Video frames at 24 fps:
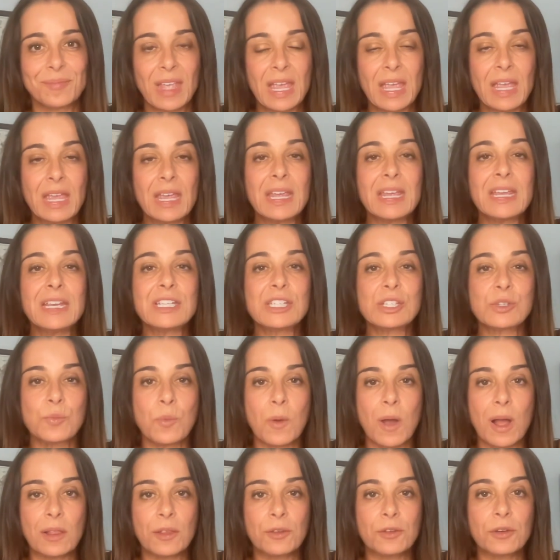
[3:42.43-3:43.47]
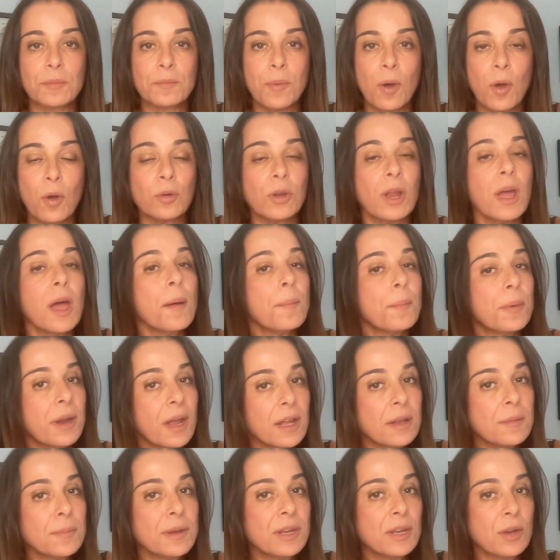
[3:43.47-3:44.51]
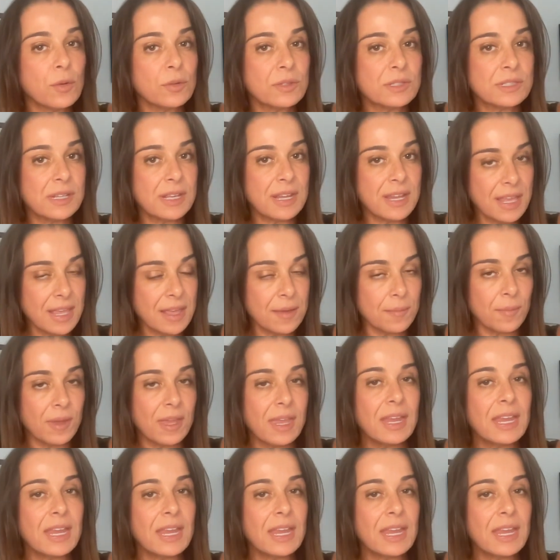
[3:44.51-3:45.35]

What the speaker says: He swallowed a bone, but unbeknownst to him,